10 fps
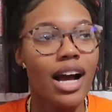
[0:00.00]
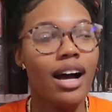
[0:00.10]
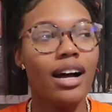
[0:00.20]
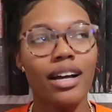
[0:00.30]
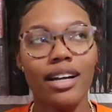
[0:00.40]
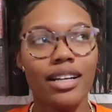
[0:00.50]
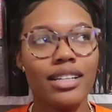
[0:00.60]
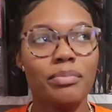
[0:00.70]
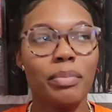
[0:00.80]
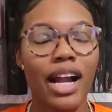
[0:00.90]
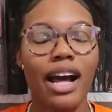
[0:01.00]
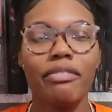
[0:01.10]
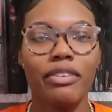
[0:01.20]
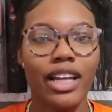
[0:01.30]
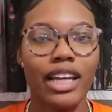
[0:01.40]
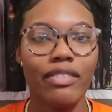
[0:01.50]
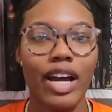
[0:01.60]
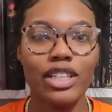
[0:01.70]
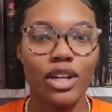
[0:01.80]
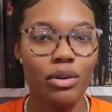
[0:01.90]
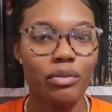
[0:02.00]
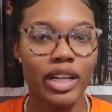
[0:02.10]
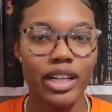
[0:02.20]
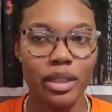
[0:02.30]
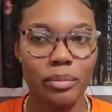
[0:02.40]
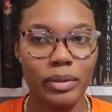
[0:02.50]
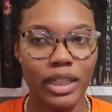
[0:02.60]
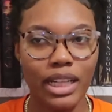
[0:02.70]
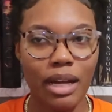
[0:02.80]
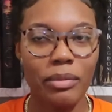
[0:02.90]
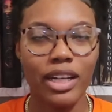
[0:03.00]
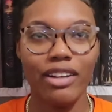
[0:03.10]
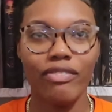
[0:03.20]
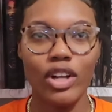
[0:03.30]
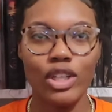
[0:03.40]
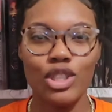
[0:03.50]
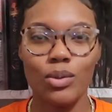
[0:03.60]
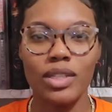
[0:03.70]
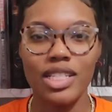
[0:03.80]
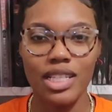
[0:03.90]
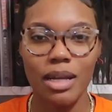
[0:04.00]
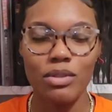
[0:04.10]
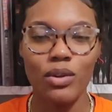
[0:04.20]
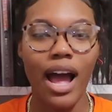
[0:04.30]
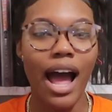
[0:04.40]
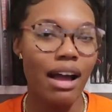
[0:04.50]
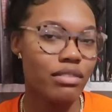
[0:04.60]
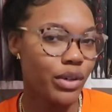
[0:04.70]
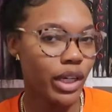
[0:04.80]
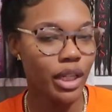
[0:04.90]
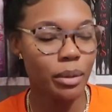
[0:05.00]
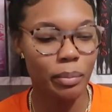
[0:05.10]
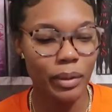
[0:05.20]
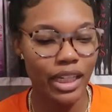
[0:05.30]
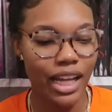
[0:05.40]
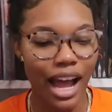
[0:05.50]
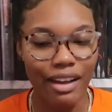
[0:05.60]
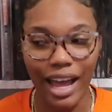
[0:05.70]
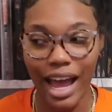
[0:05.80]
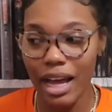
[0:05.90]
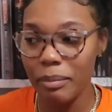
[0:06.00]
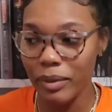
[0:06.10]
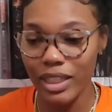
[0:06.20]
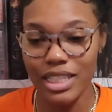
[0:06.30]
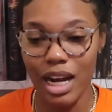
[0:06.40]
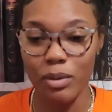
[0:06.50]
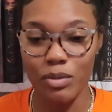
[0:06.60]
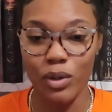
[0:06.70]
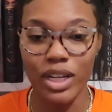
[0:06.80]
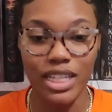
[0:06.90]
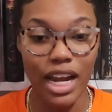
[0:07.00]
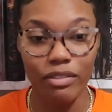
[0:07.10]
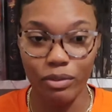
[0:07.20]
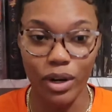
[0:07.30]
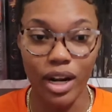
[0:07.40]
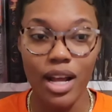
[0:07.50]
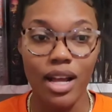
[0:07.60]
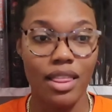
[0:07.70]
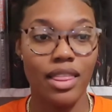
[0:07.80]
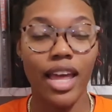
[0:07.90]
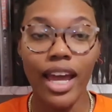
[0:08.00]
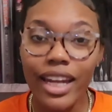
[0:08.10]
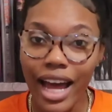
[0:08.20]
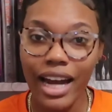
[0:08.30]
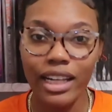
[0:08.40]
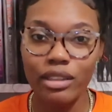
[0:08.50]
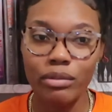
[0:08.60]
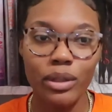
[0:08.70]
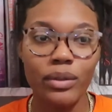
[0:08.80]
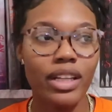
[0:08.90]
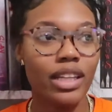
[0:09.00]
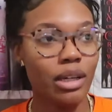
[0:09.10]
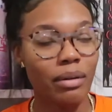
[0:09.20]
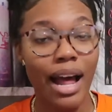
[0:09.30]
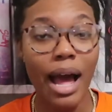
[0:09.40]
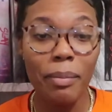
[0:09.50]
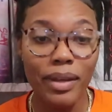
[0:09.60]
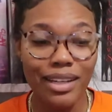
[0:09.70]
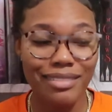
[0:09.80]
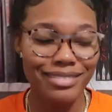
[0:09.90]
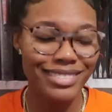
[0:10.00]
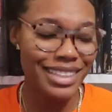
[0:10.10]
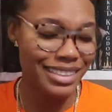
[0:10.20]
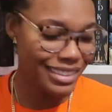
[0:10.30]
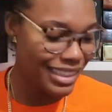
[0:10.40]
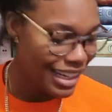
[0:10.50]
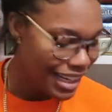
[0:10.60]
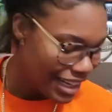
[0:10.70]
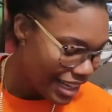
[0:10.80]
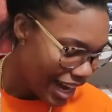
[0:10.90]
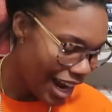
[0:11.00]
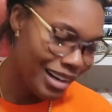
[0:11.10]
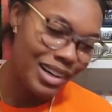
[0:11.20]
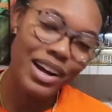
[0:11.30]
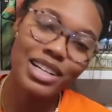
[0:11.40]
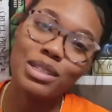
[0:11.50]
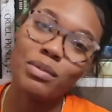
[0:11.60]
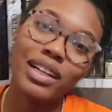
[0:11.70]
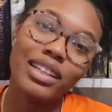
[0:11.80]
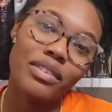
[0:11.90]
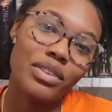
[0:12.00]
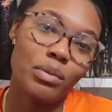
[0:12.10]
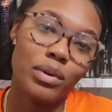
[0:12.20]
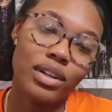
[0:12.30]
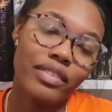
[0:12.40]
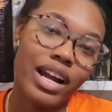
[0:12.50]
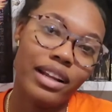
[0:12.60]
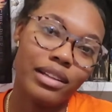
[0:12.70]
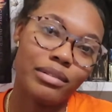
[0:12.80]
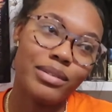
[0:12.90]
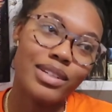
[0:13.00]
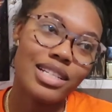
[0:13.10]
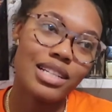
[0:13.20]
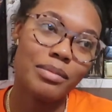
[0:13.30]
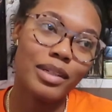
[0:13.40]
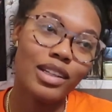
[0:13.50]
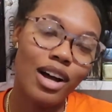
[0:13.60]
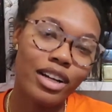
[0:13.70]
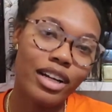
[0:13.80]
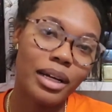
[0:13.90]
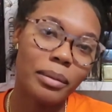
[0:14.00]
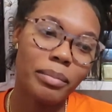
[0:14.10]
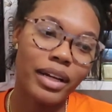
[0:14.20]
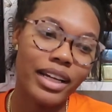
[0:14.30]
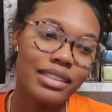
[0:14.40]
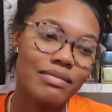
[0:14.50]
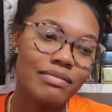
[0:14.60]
But I feel like if I don't read another book, I'm gonna fall into a slump. So I have to read another book. I had books that I was more excited for than Addie LaRue, and then look what happened. I don't know, I just want to live in the world of Addie LaRue just a little bit longer, but